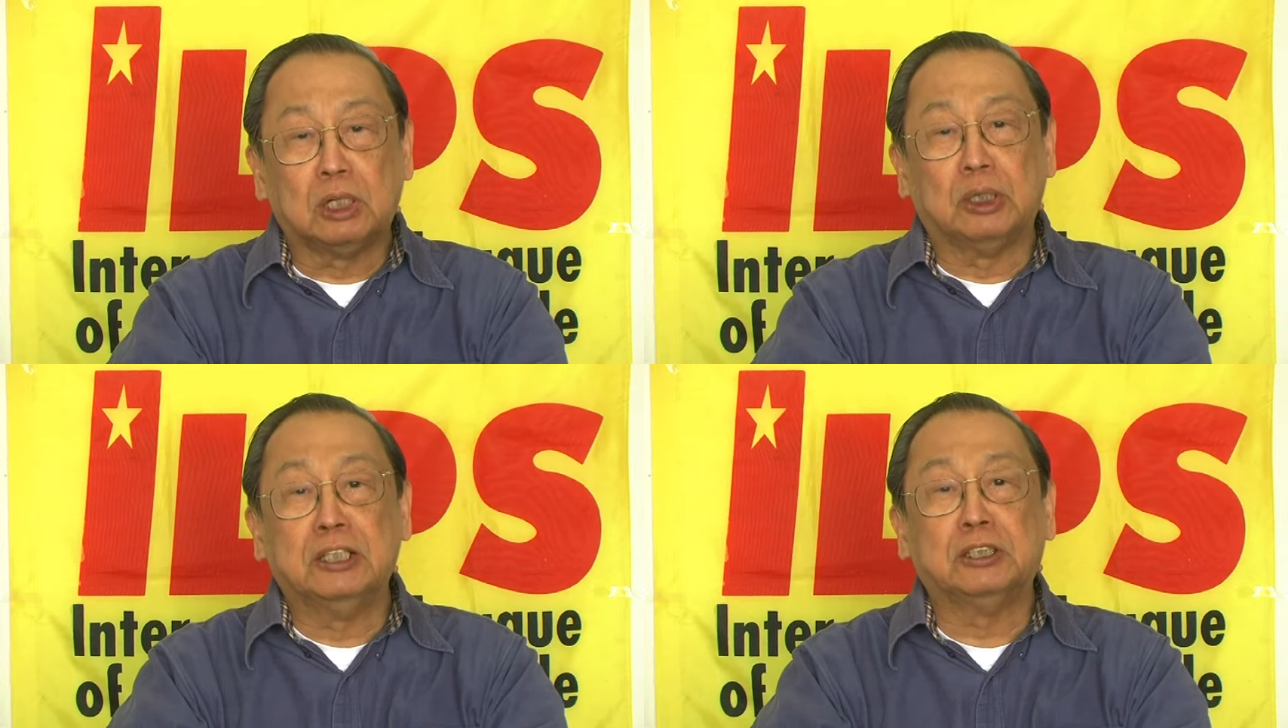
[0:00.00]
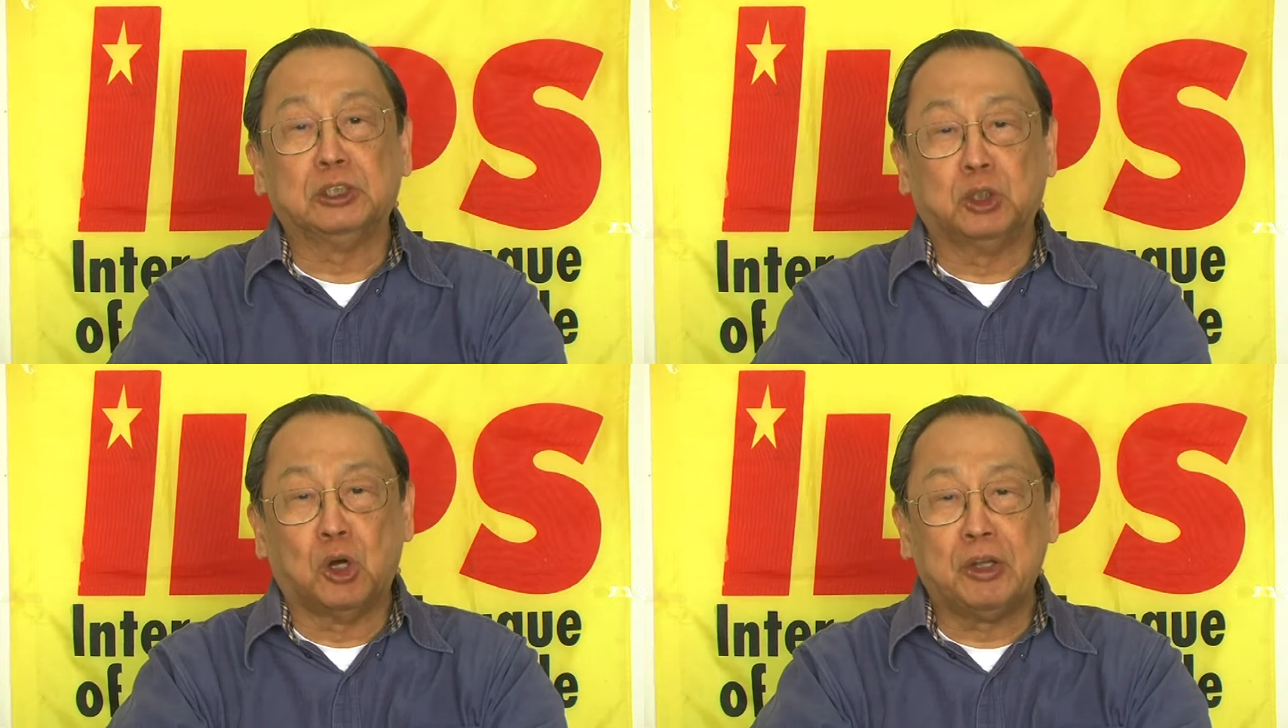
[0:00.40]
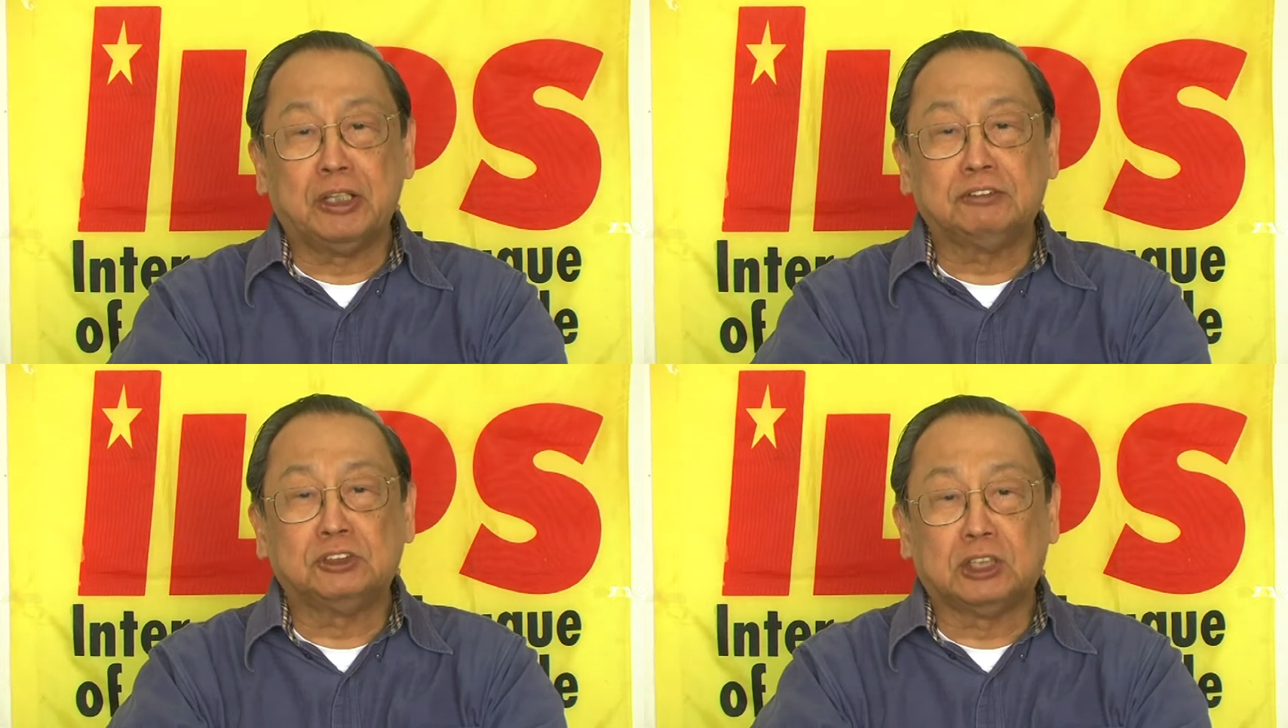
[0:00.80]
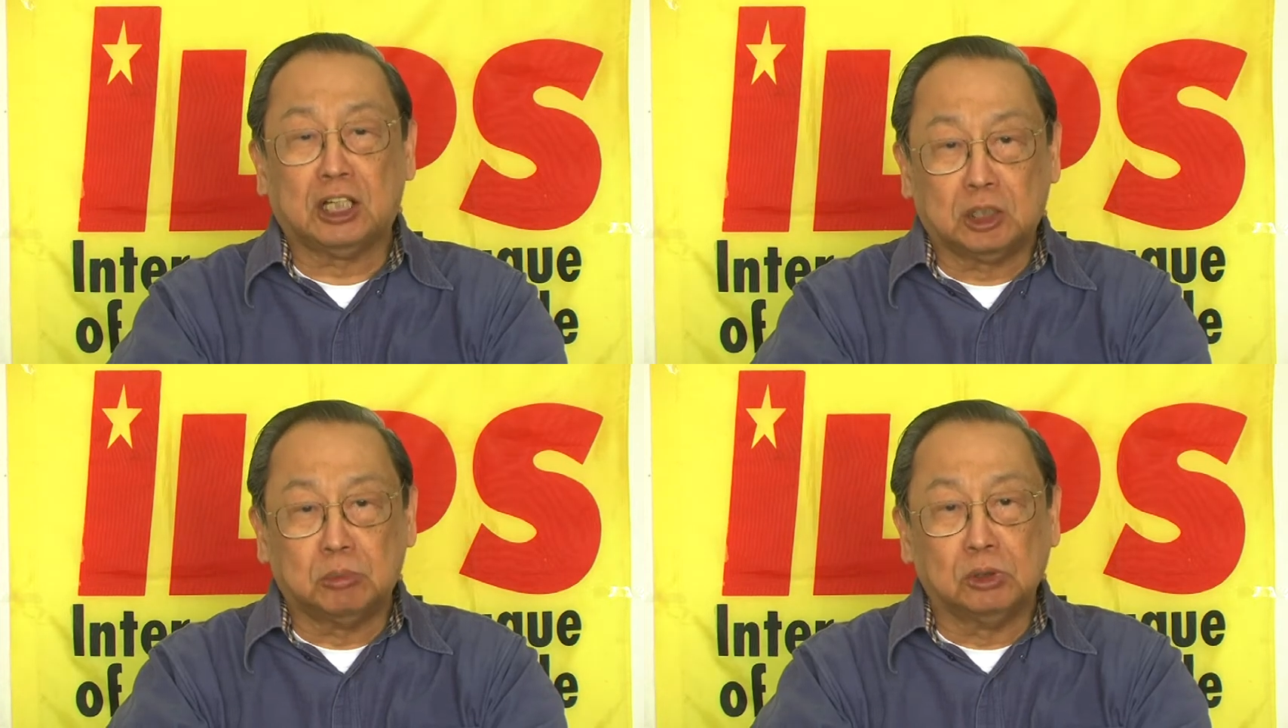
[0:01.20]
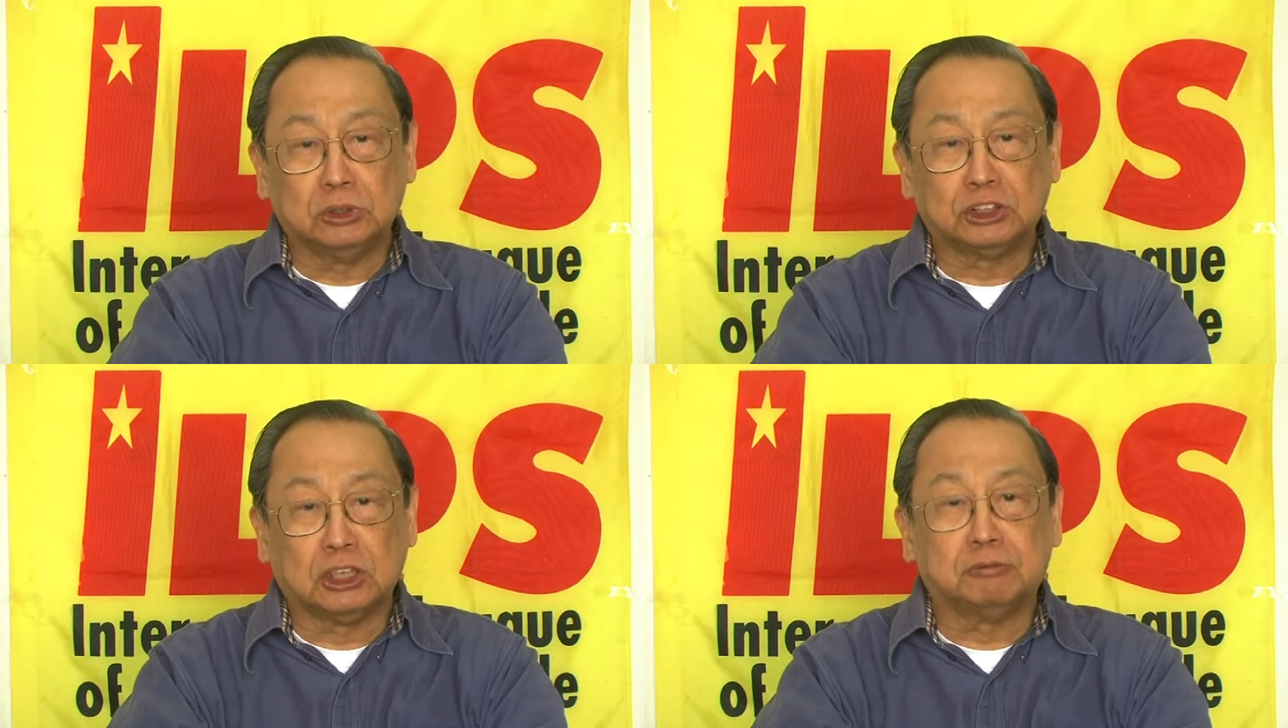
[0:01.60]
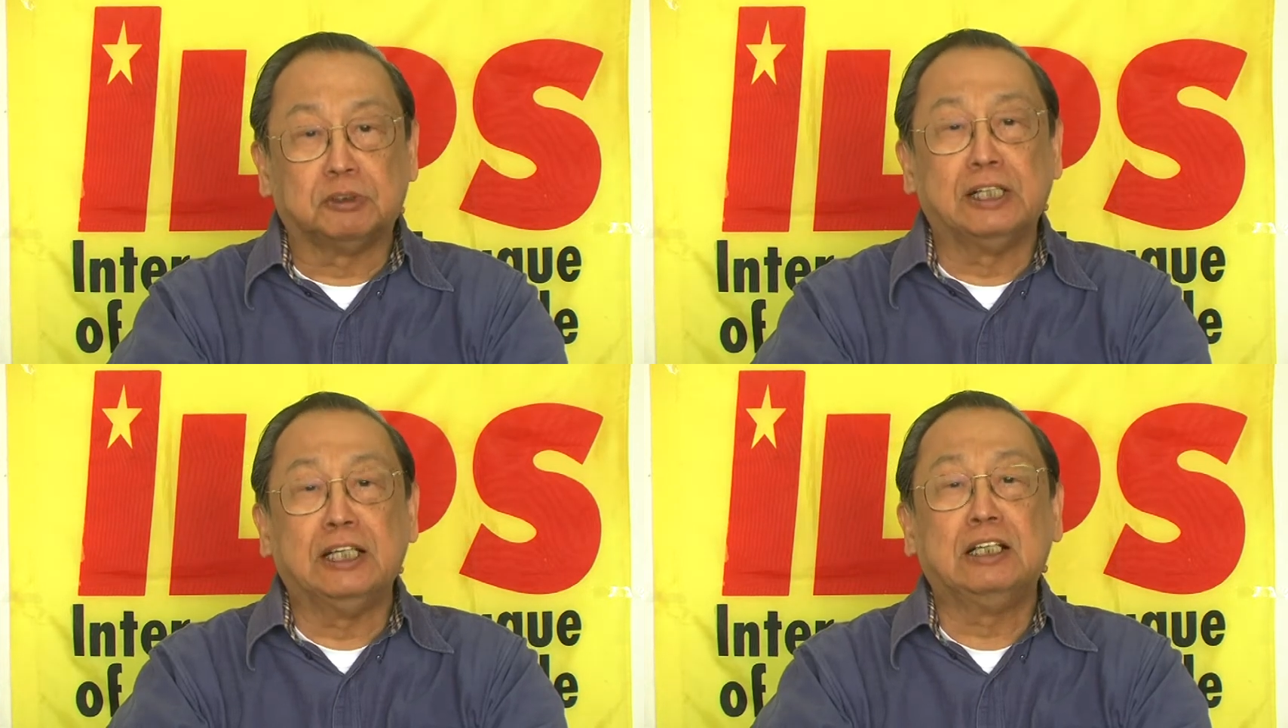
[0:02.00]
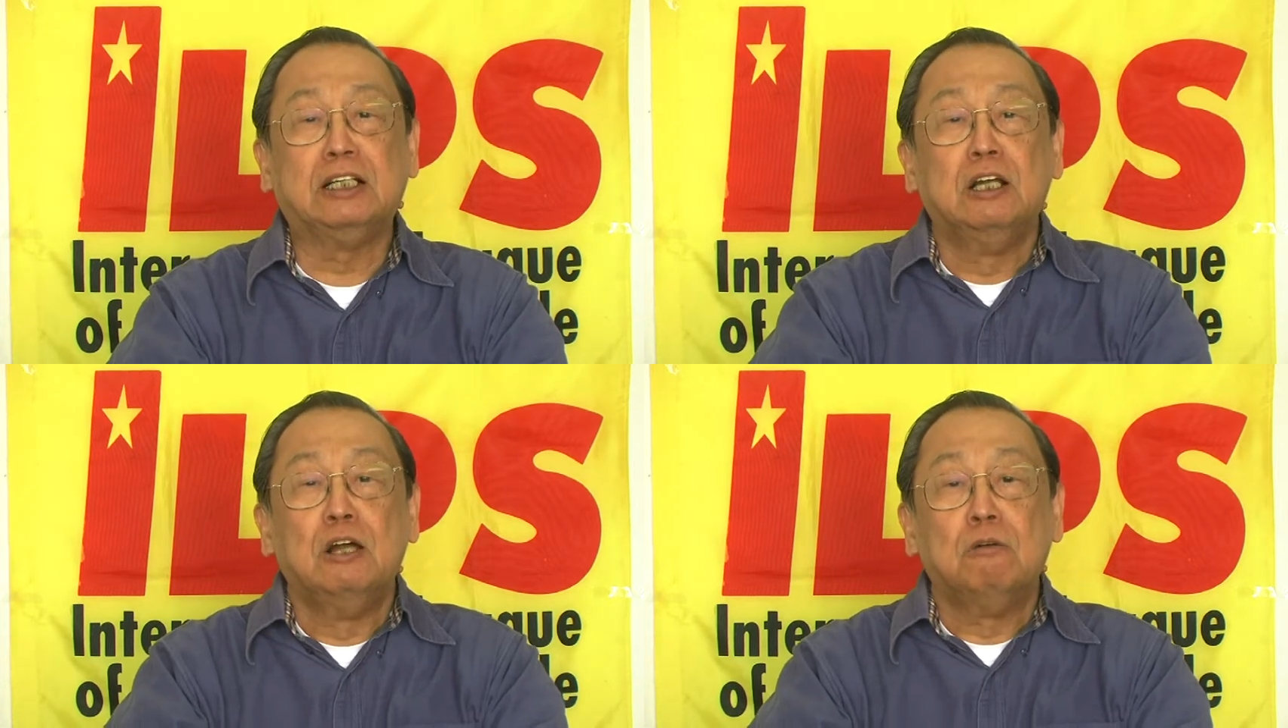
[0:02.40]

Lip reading: are undergoing terrible suffering